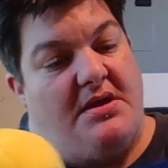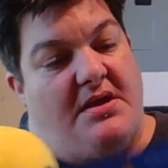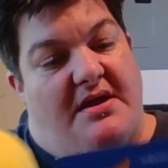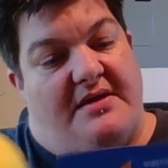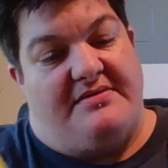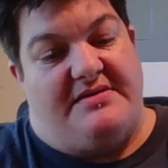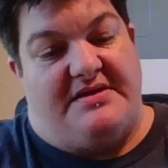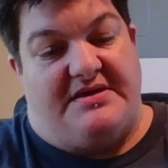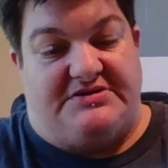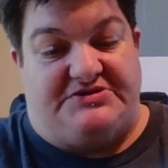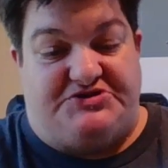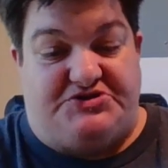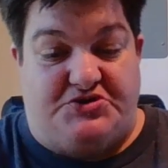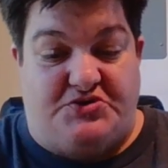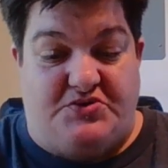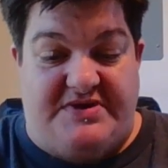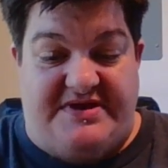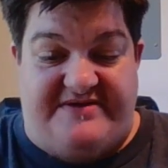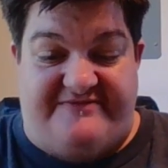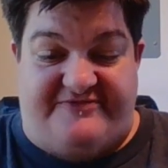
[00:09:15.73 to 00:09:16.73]
And then
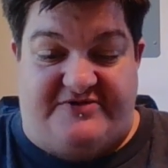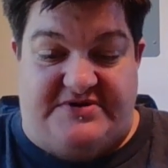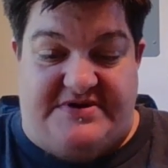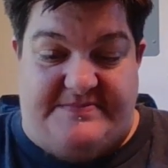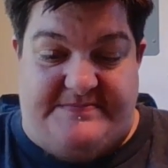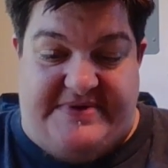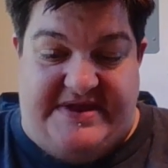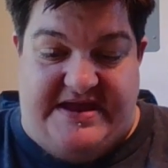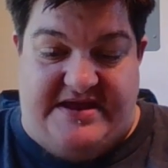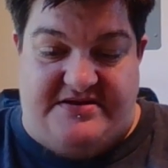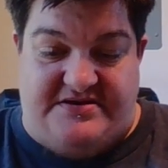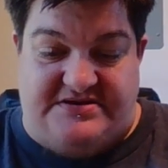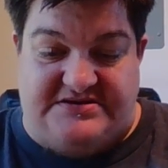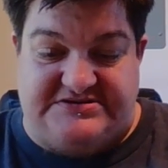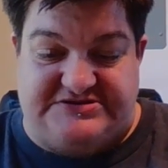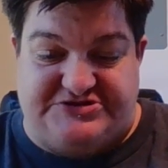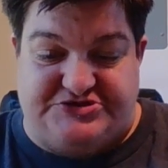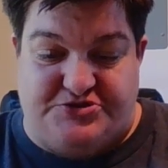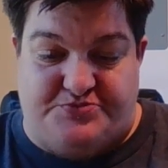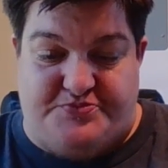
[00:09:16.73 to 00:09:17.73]
two Evil
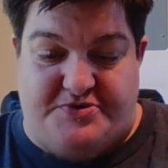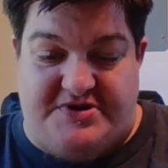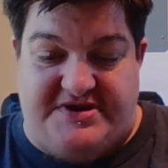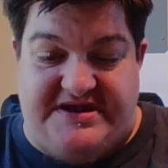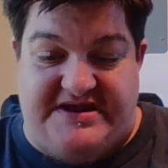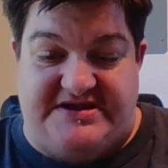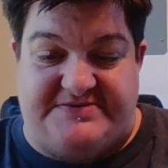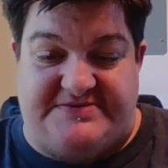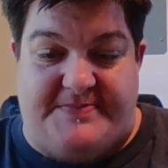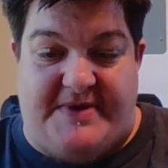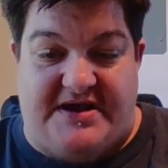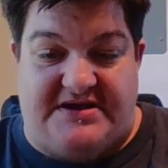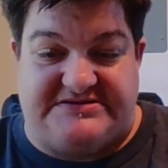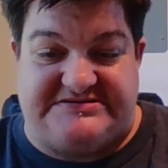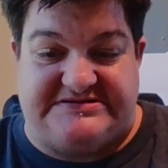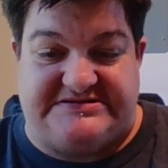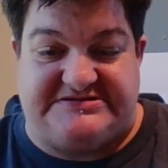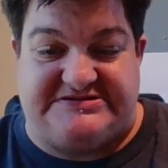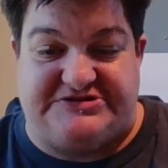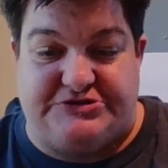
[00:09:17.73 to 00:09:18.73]
Companions, Super Geek Box
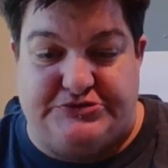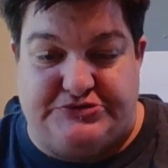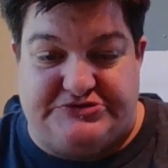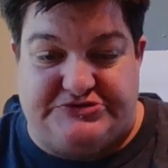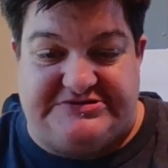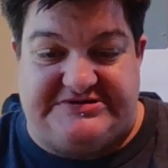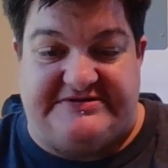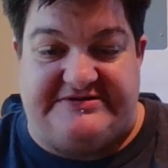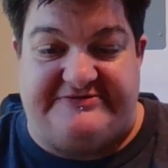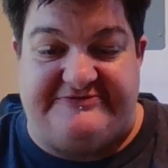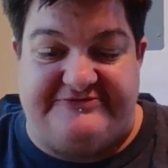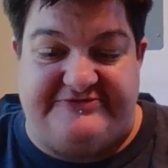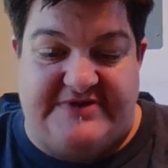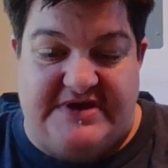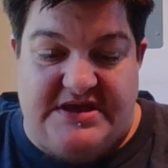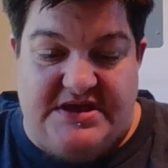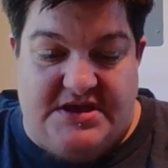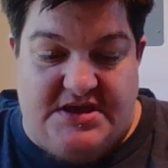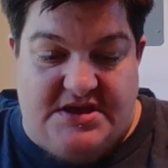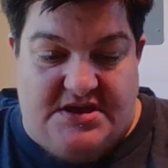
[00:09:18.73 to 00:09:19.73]
exclusive,
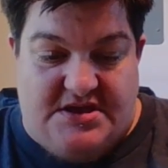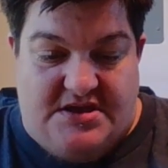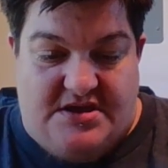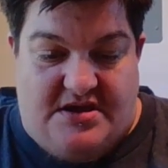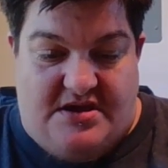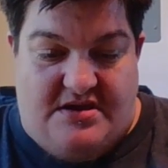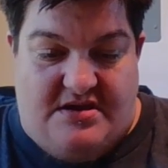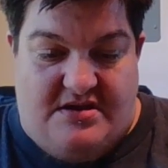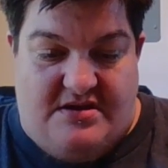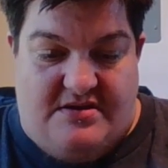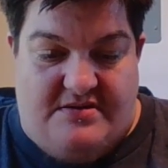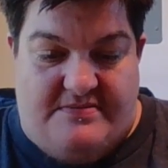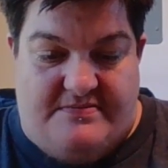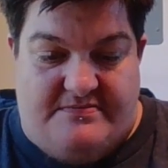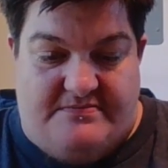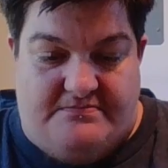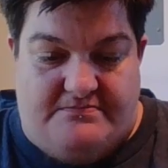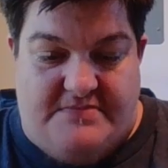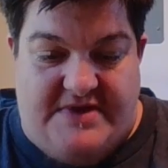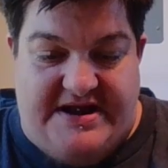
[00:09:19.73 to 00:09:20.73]

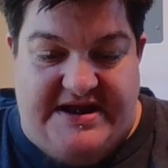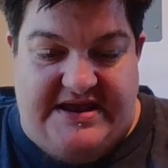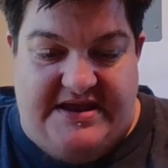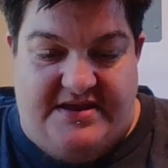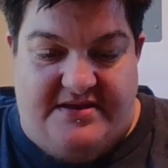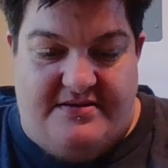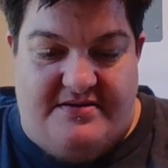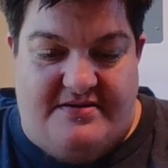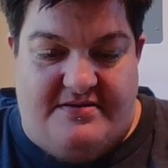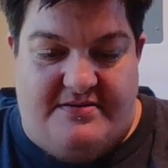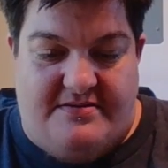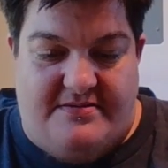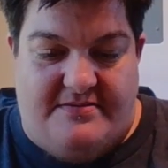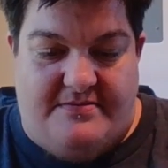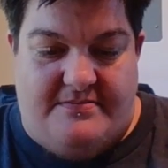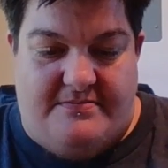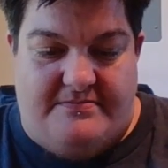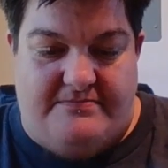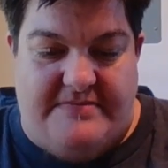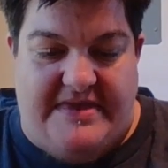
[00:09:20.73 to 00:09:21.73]
Money
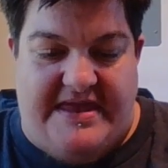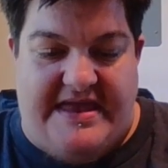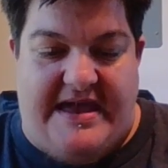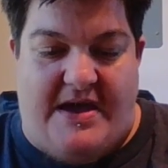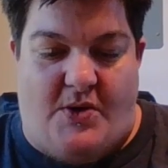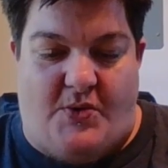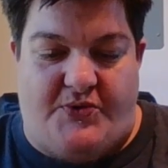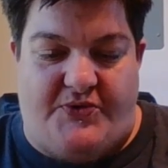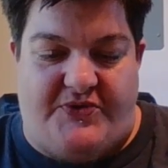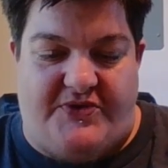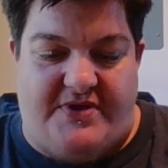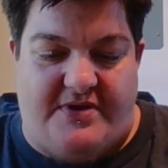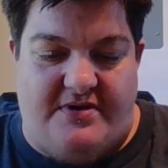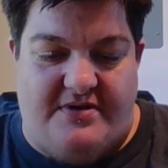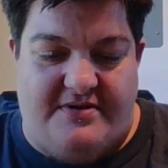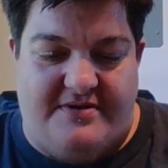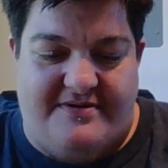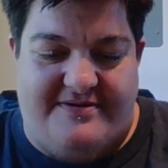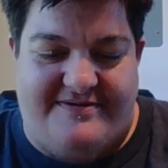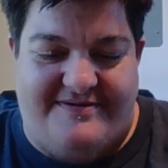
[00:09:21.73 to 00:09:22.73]
Meowth,
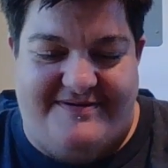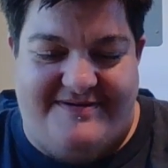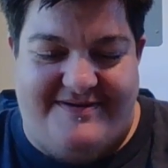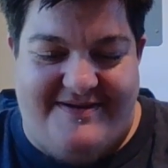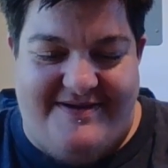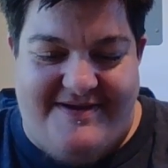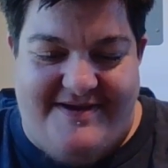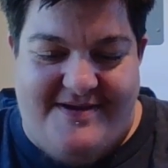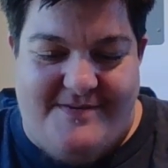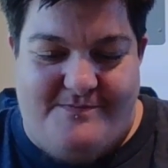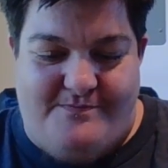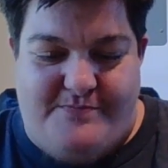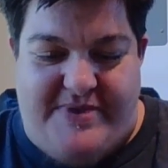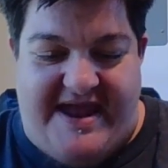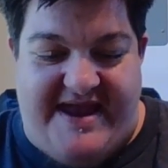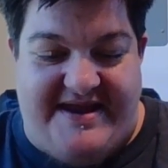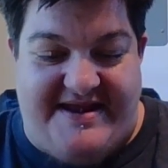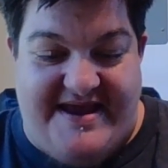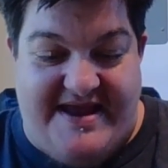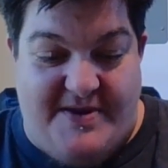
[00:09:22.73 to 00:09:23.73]

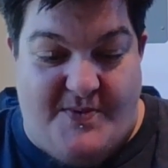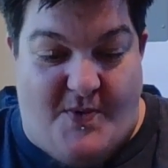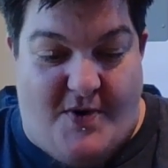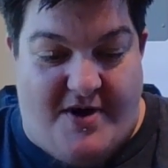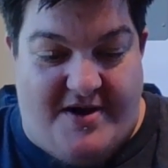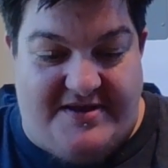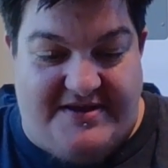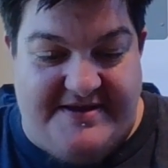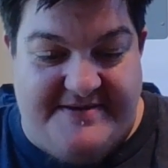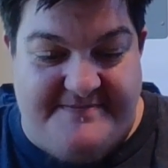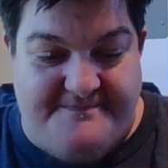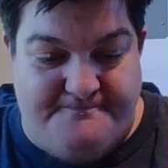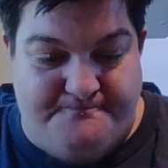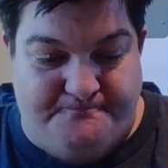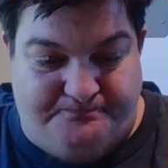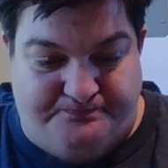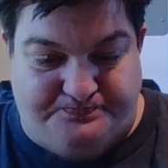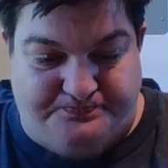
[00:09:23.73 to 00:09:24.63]
Payday Wallet,